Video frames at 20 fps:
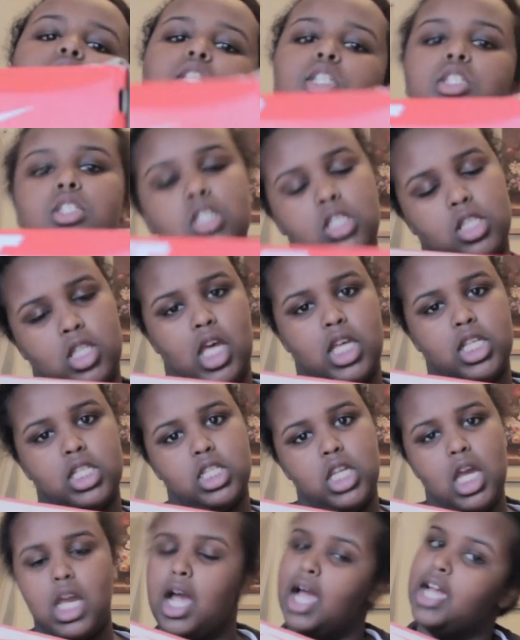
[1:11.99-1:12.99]
It's
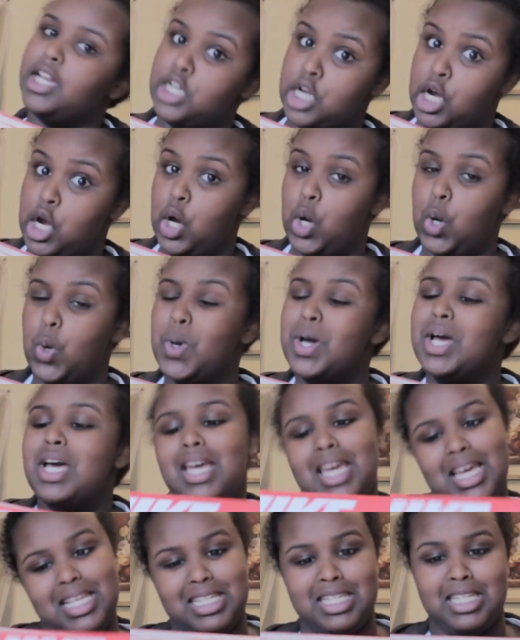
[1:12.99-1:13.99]
disgusting, I know.
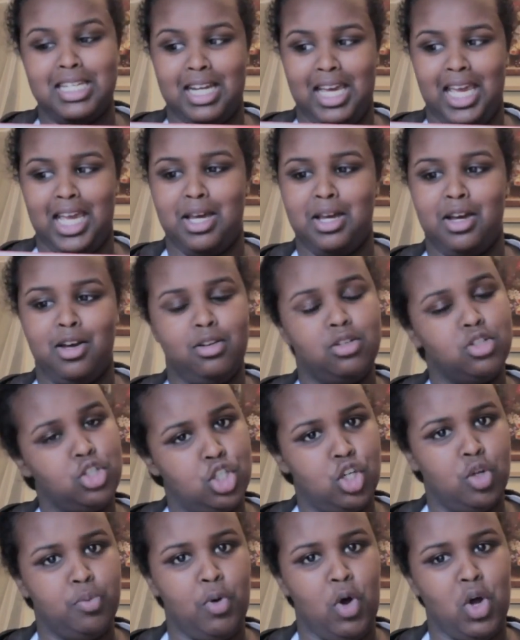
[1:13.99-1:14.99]
It's in like
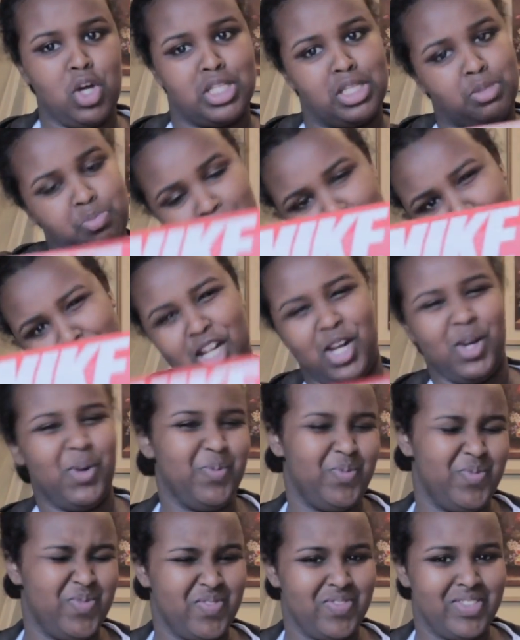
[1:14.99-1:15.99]
shoebox, but you know,
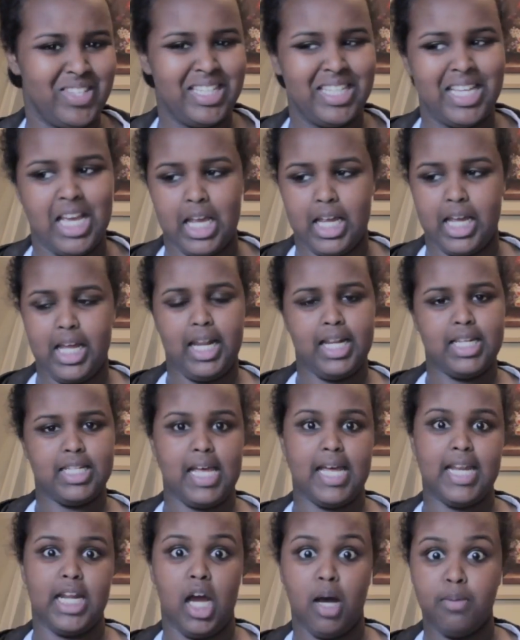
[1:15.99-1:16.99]
gonna
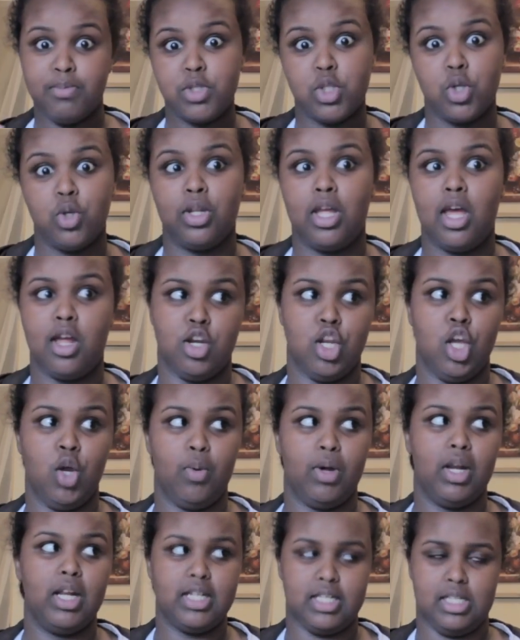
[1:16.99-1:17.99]
design it up soon. Get a new
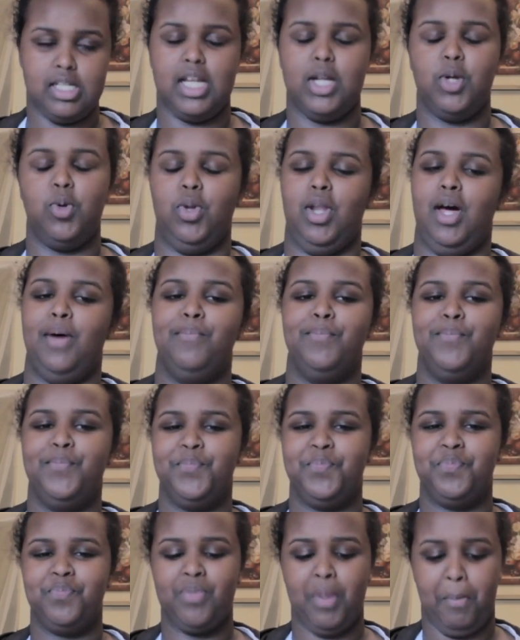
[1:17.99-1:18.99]
one and design it all up.
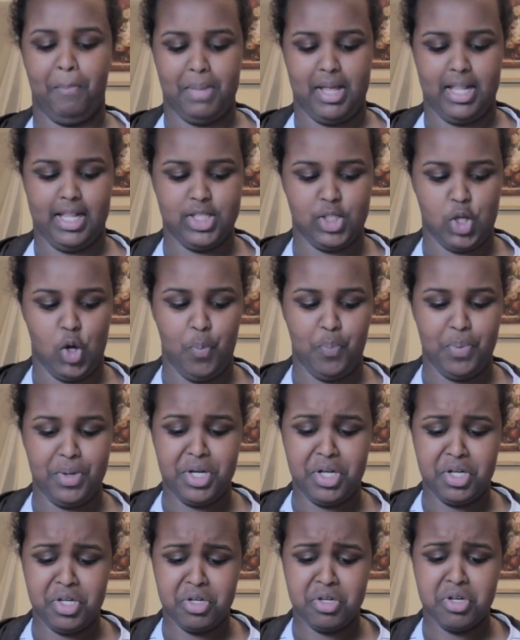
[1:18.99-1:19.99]
But let's
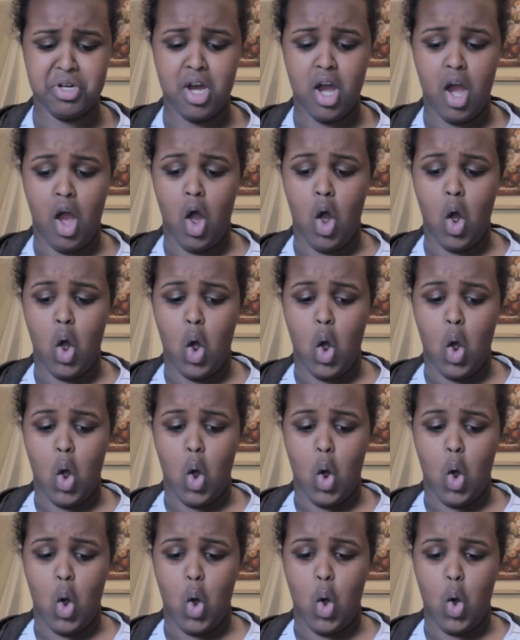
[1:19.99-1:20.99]
open it.
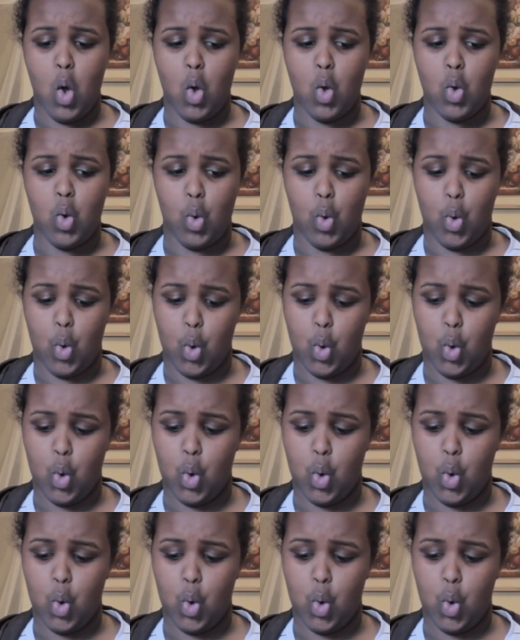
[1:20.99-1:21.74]
Ooh.